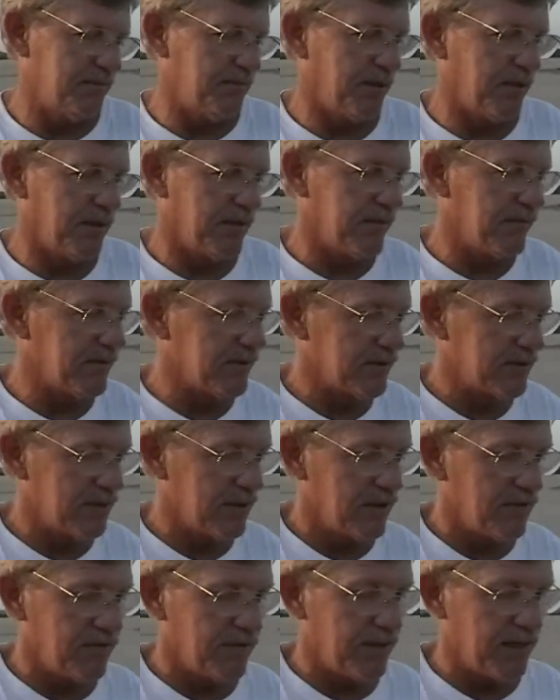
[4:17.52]
Bonneville
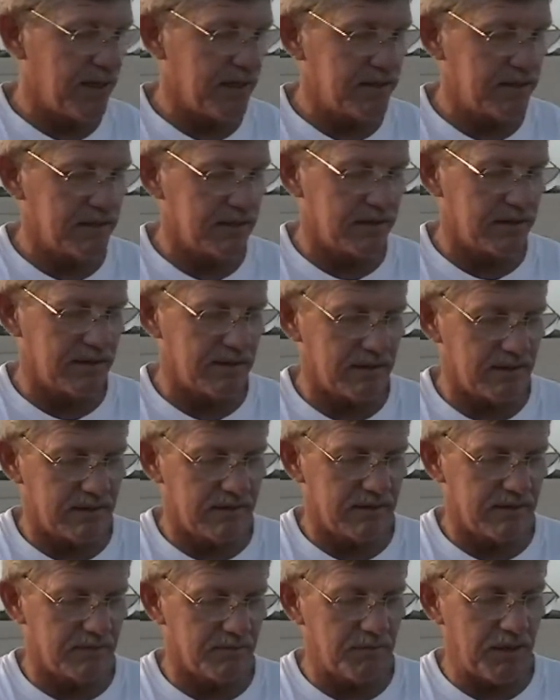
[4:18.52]
Salt Flats is
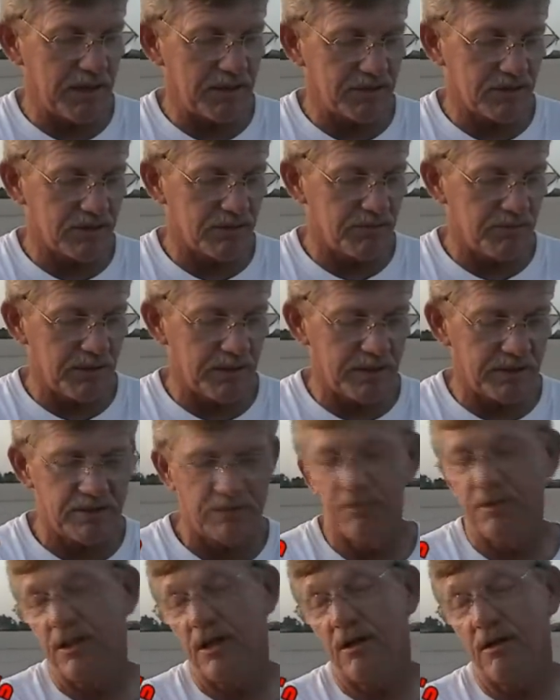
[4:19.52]
a magical
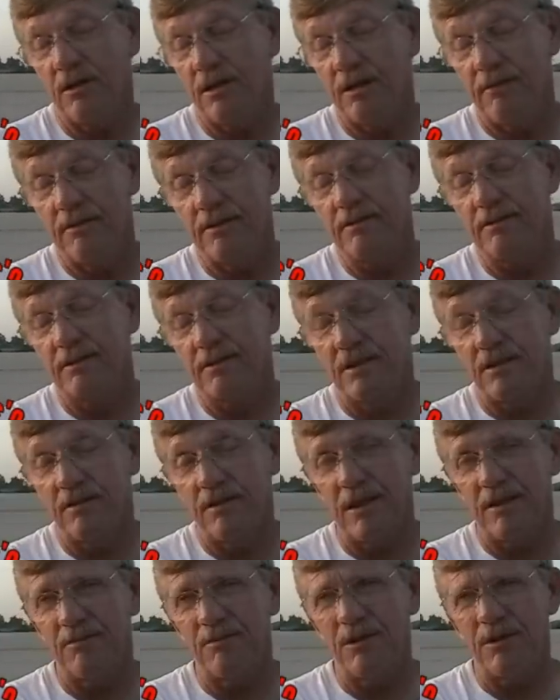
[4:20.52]
place, and we all love it. So
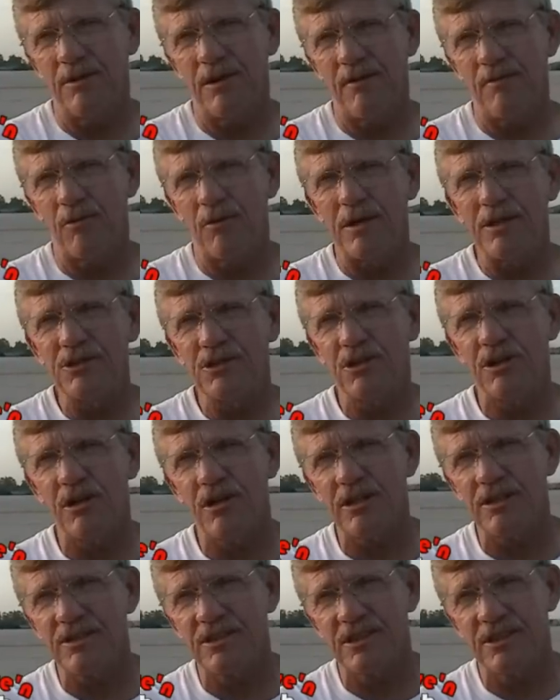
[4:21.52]
that we don't have a race in
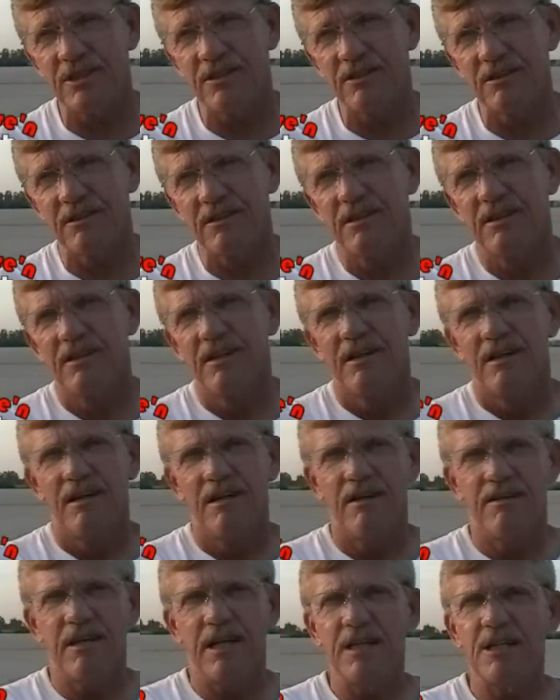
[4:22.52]
August here.
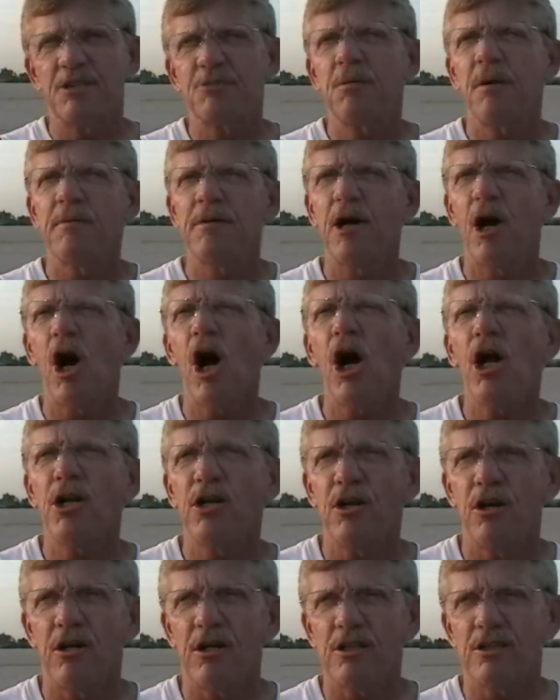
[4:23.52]
And it's probably hot
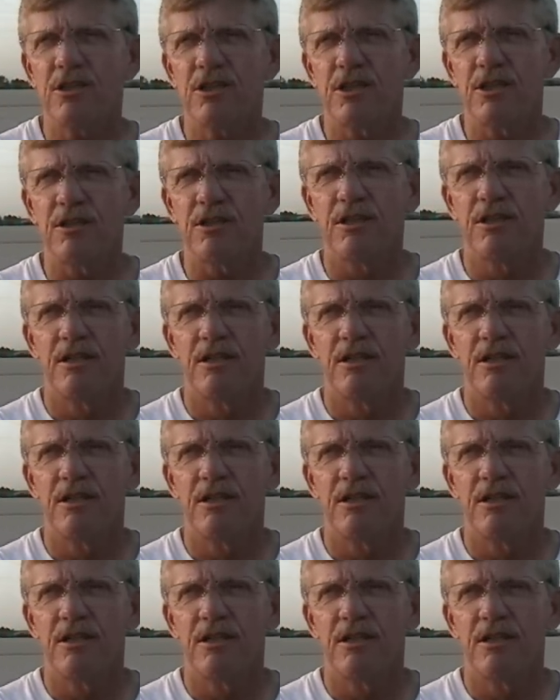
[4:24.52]
in August here.